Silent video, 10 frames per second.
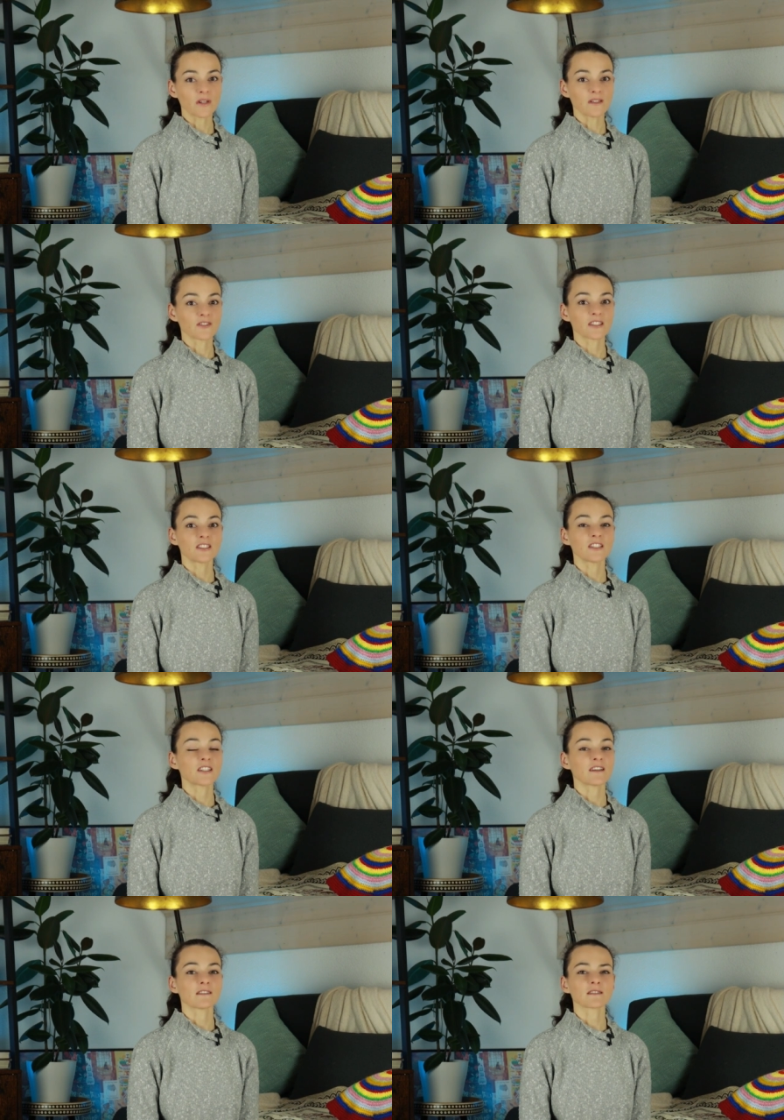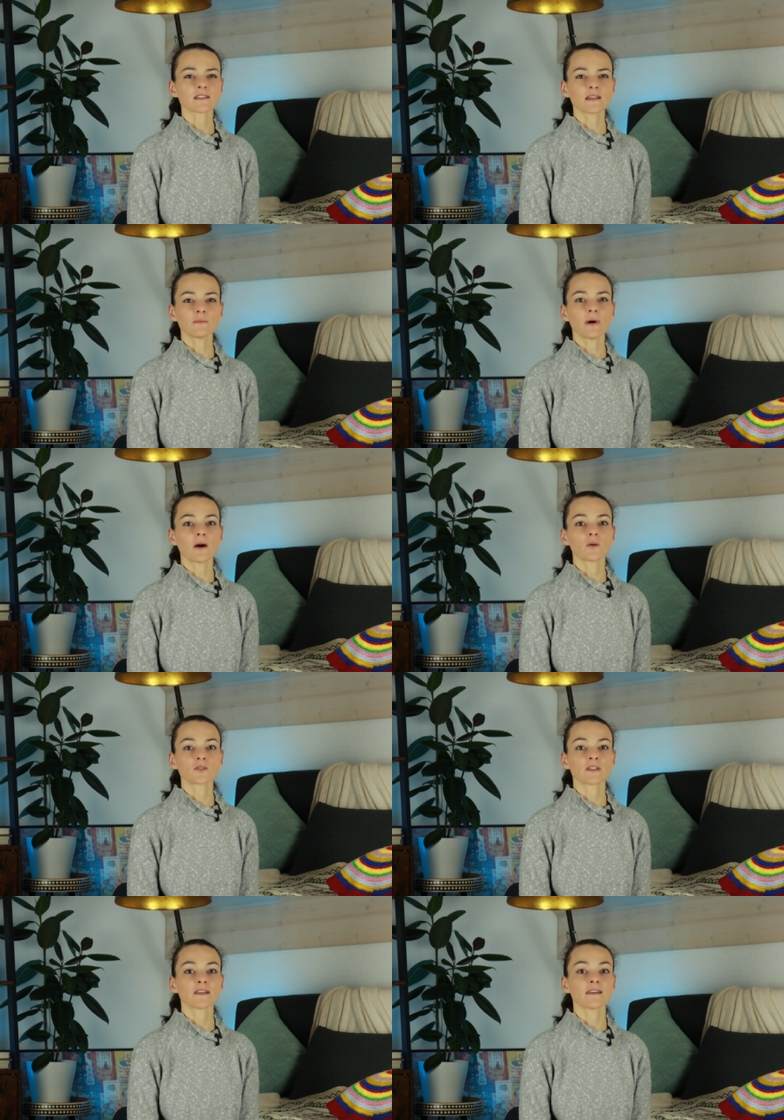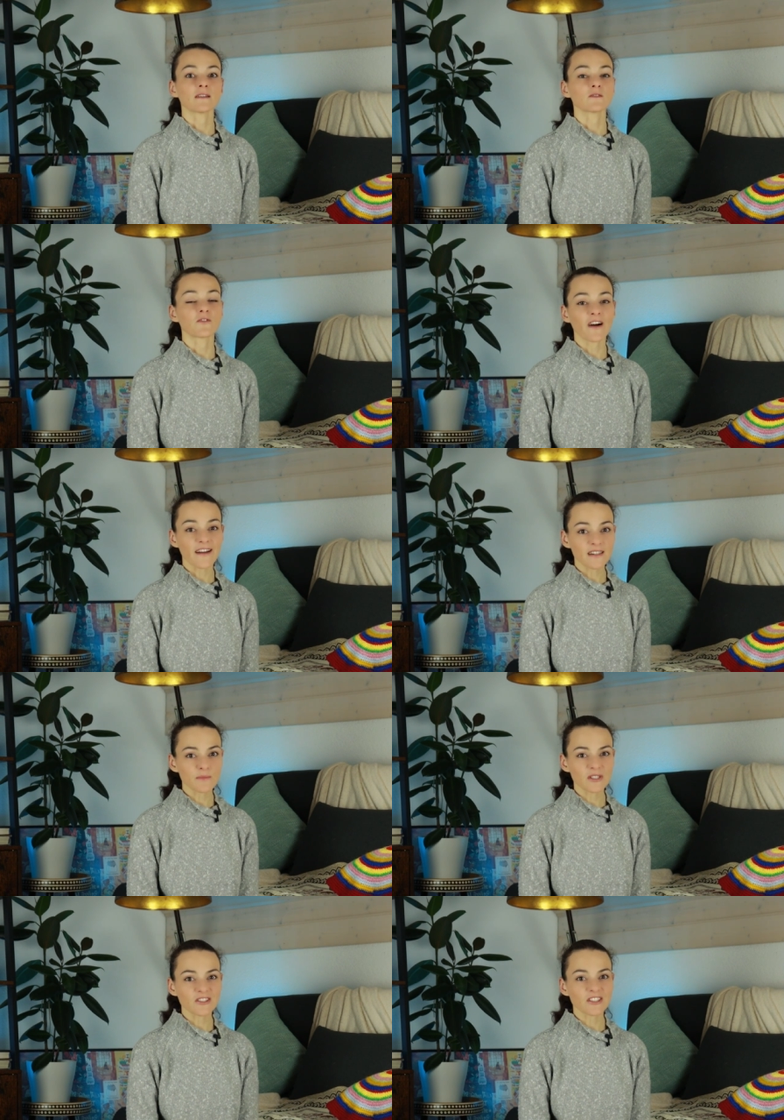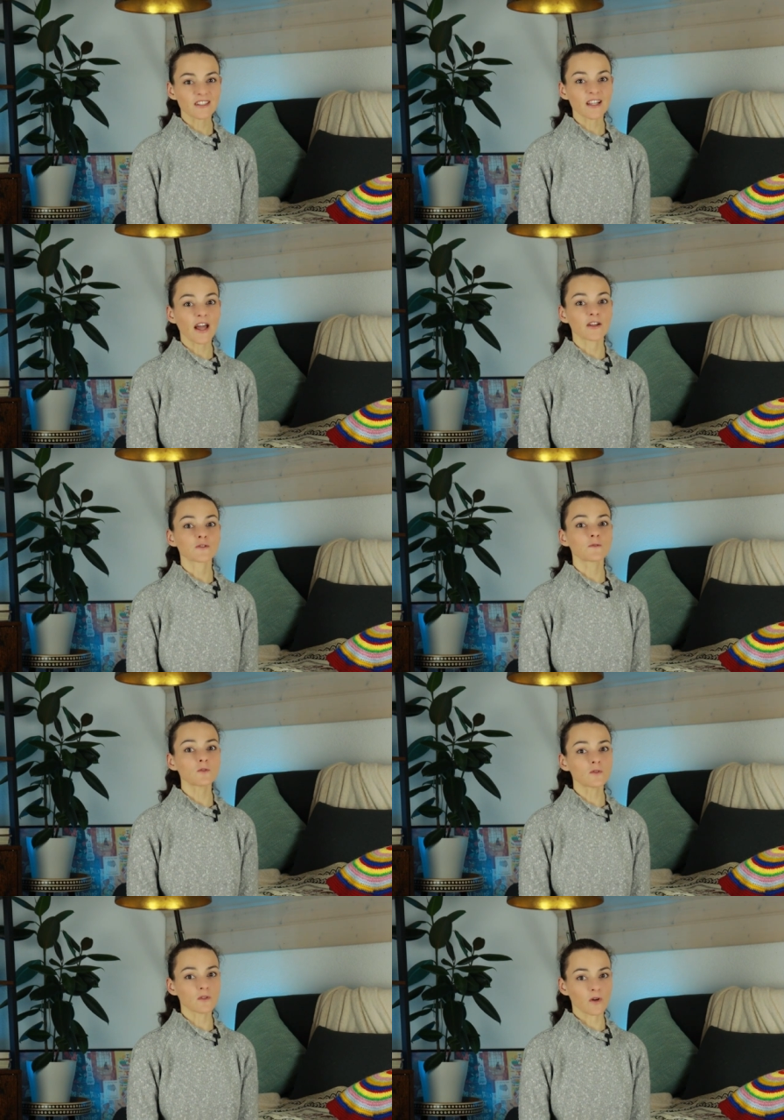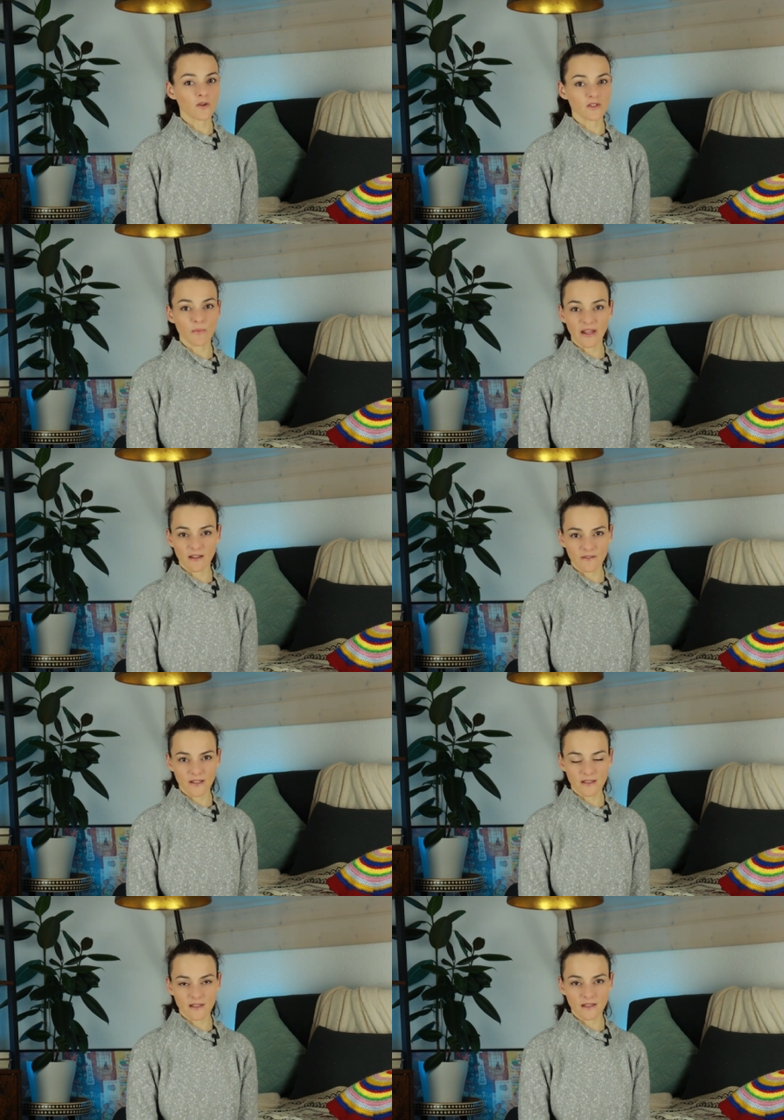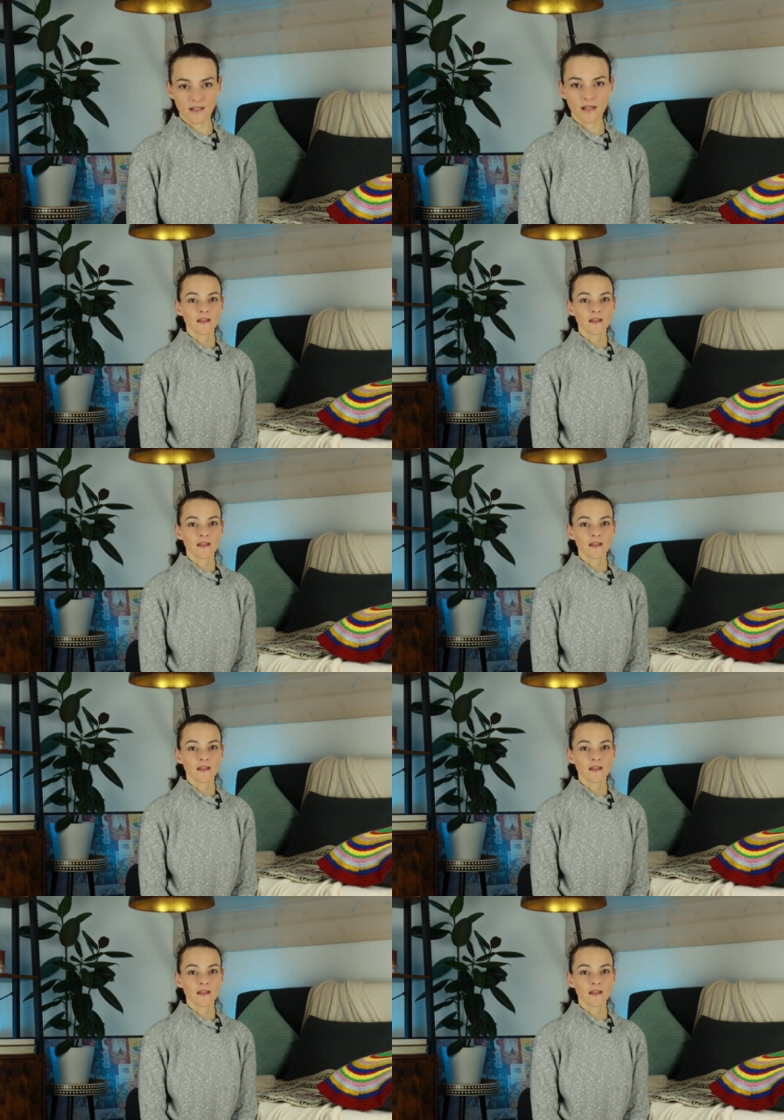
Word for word: into details about the environmental and fuel cost benefits.